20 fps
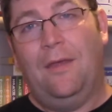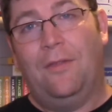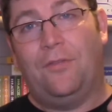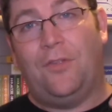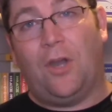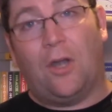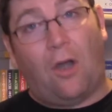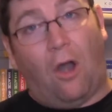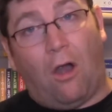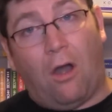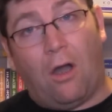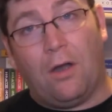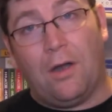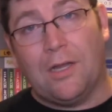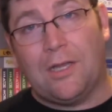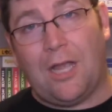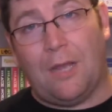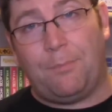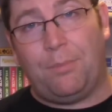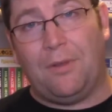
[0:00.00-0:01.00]
There are a
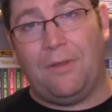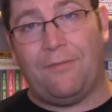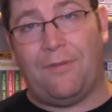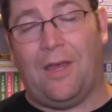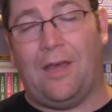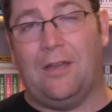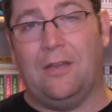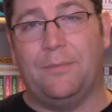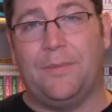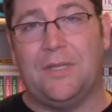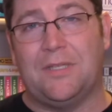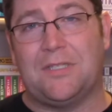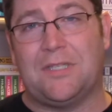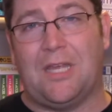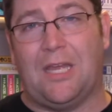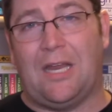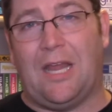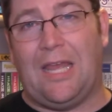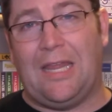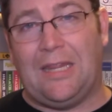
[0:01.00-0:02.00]
couple of elements
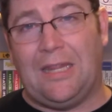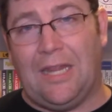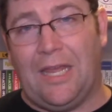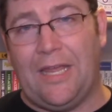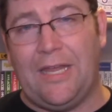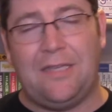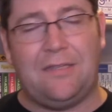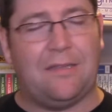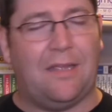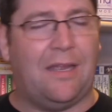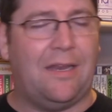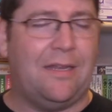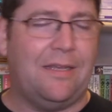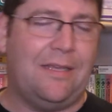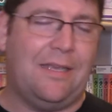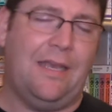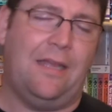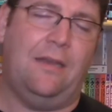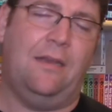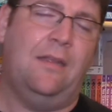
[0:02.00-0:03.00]
that I liked, and
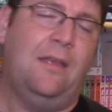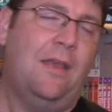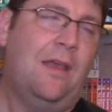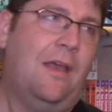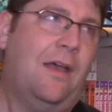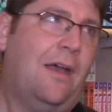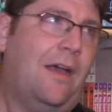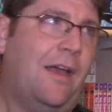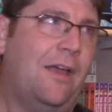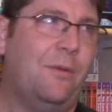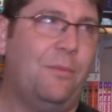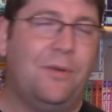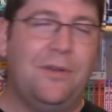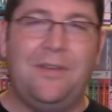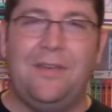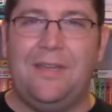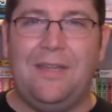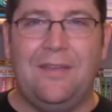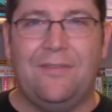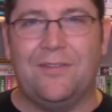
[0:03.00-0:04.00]
again, I
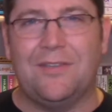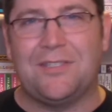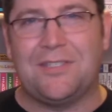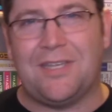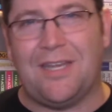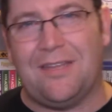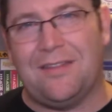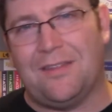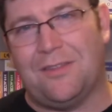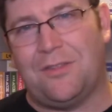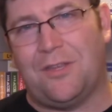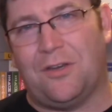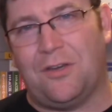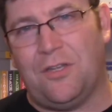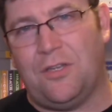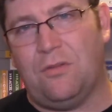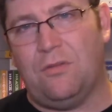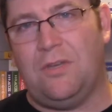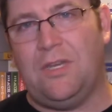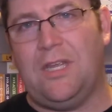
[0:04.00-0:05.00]
wouldn't even say that they're
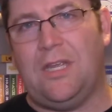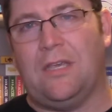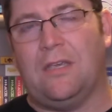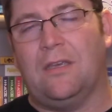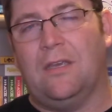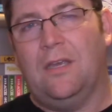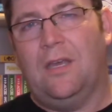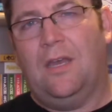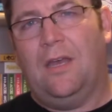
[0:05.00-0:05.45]
unique.